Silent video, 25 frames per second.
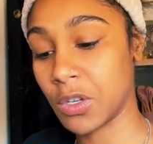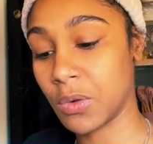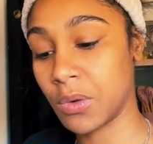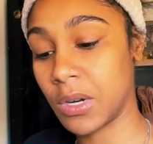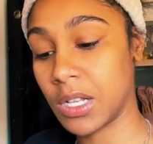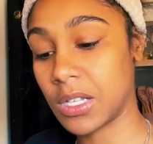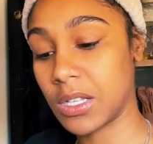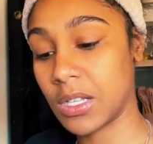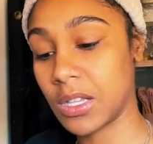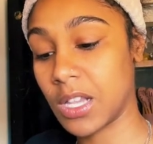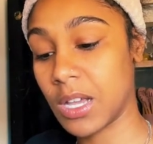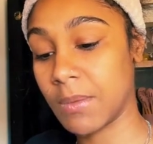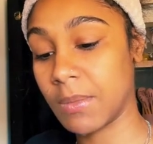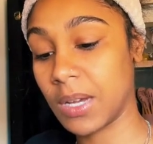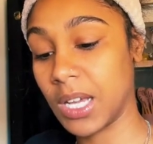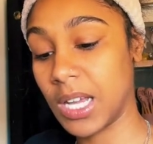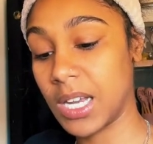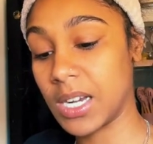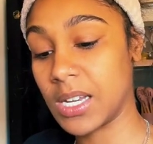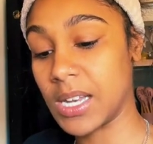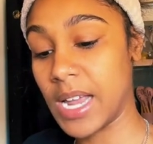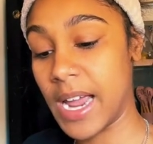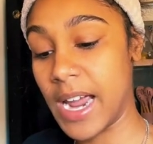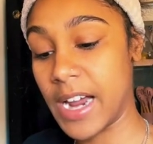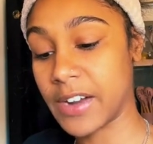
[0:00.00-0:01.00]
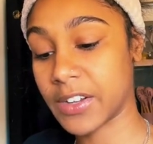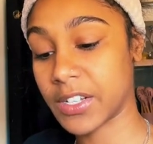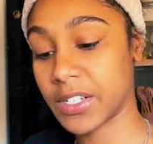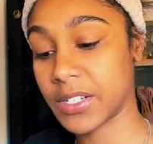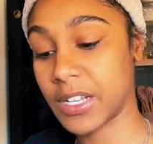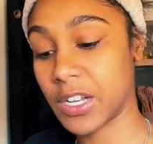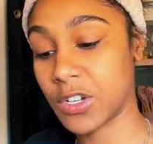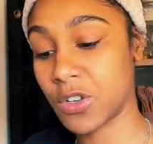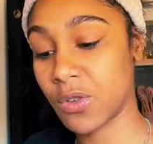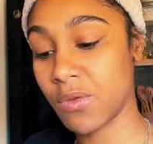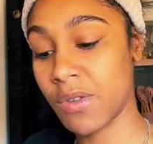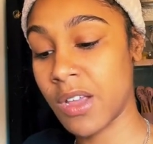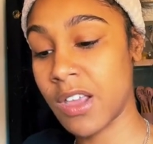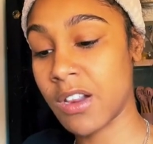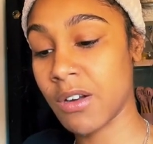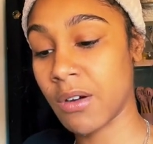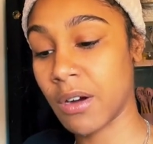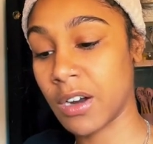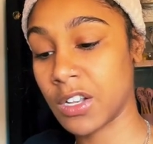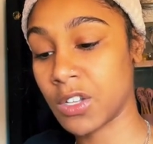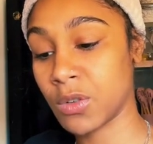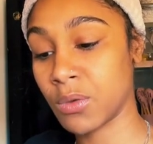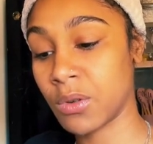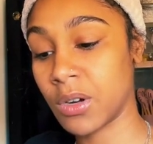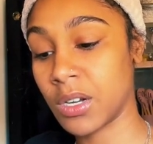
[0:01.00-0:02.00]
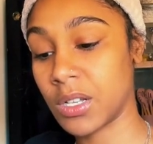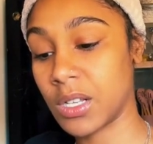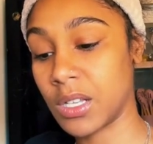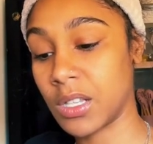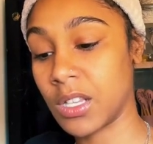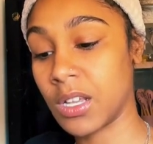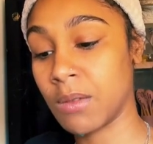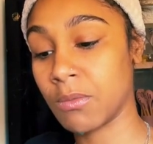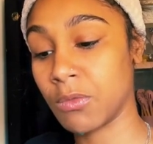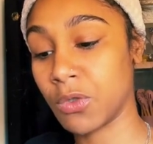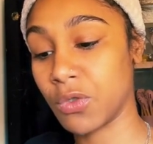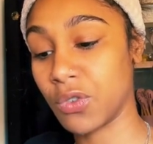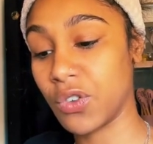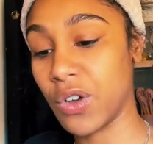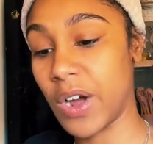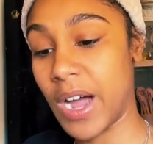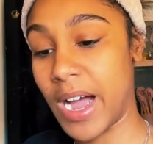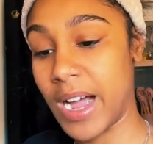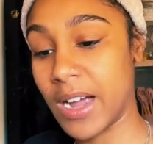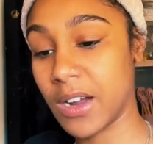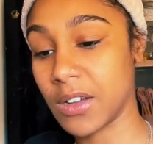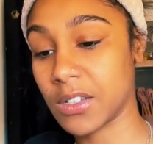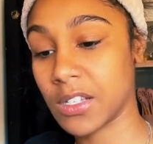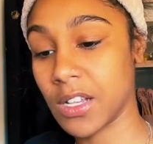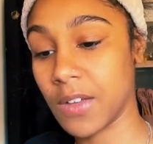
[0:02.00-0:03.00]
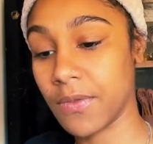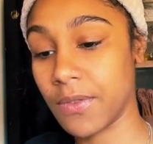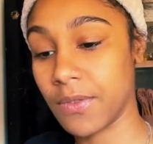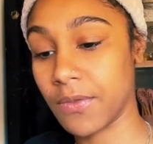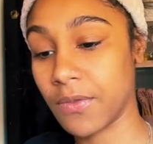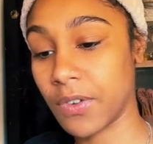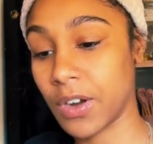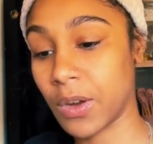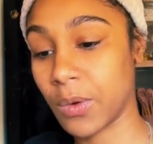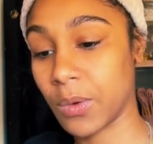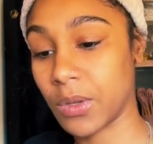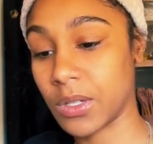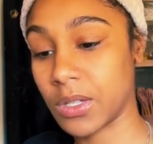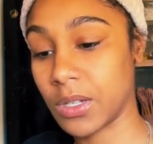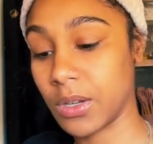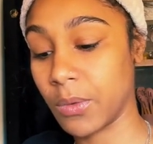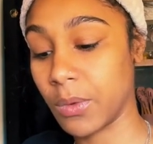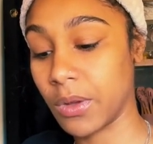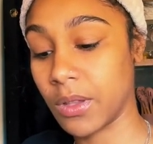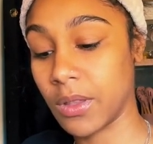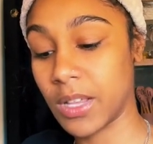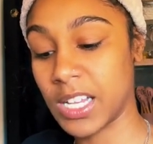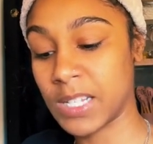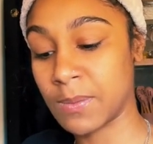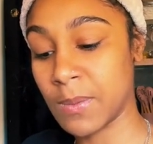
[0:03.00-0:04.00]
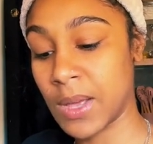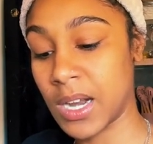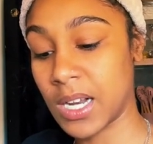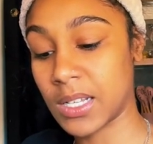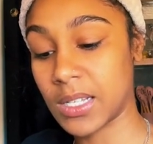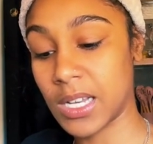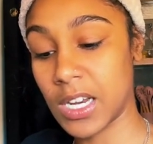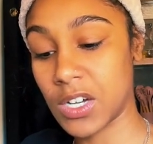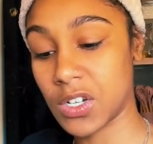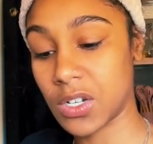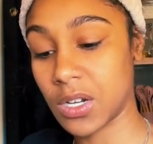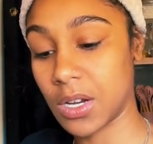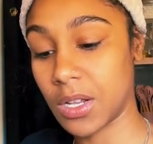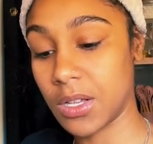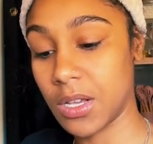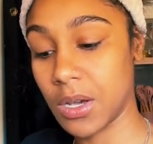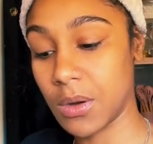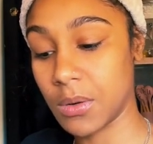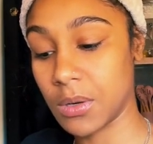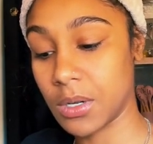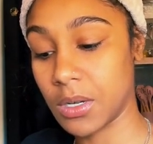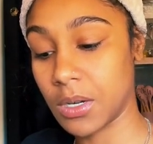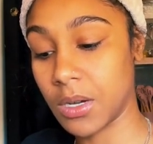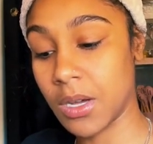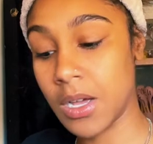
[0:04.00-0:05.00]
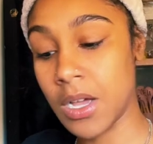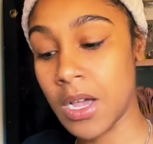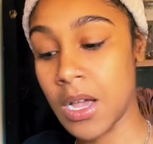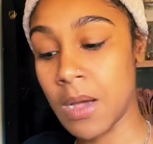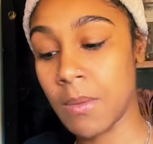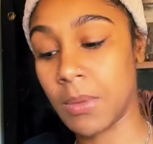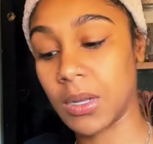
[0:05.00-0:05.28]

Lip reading: attuning to them and getting the answers that you need, or attuning to them through your higher self and frequency, whether that's meditation and yoga.